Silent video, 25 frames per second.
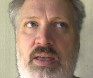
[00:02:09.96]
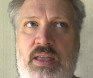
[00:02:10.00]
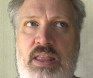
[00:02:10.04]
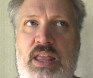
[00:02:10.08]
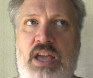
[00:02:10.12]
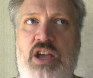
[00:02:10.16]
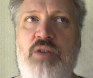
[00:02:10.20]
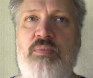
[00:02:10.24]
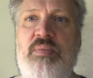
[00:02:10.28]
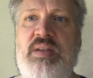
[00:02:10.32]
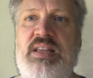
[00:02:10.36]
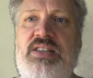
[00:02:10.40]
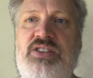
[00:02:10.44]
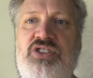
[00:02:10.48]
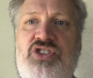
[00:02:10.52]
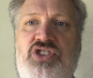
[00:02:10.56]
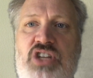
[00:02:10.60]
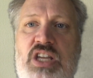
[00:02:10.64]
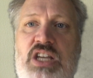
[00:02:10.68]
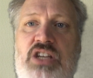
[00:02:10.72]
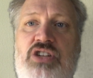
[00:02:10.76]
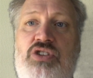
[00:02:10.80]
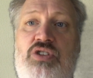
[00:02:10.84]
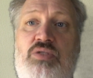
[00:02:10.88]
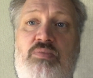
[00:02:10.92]
there can be
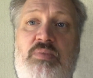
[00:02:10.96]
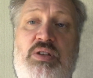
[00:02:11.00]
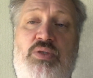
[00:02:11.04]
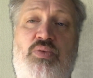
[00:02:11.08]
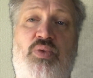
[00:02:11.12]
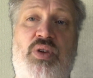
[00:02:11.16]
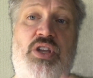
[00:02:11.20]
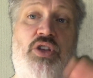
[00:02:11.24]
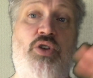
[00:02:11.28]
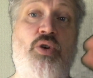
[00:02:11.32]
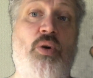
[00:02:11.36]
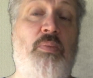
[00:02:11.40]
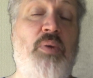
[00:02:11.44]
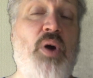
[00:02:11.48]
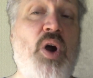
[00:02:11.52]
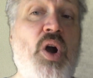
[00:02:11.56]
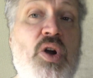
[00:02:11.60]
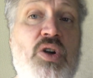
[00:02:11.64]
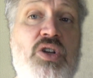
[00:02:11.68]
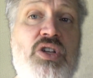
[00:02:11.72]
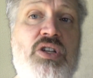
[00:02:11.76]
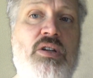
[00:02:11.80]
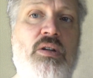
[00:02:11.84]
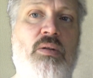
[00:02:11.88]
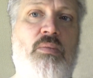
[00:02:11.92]
distinctions between your
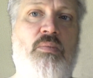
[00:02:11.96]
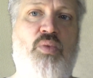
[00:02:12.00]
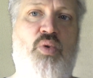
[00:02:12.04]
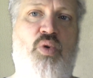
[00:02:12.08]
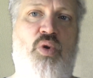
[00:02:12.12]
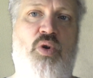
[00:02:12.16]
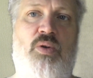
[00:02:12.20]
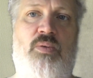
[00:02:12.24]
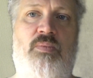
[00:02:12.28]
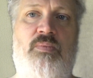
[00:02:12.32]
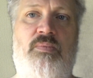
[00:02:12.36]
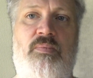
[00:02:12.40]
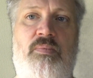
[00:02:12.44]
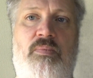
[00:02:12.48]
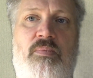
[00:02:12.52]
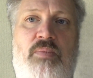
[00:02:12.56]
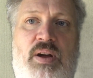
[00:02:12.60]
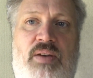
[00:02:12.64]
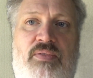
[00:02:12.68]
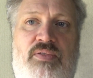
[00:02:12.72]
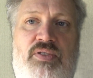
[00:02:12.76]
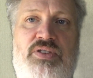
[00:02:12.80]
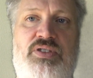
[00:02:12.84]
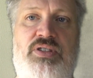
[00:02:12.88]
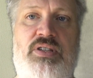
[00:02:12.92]
personal moral
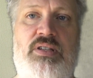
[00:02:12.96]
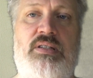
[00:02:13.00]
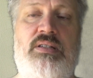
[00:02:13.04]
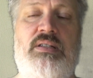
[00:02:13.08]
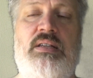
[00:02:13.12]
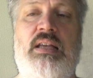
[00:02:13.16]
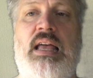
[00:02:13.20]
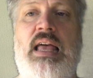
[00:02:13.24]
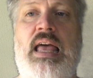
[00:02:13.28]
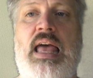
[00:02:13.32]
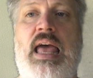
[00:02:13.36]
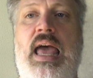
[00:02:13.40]
preferences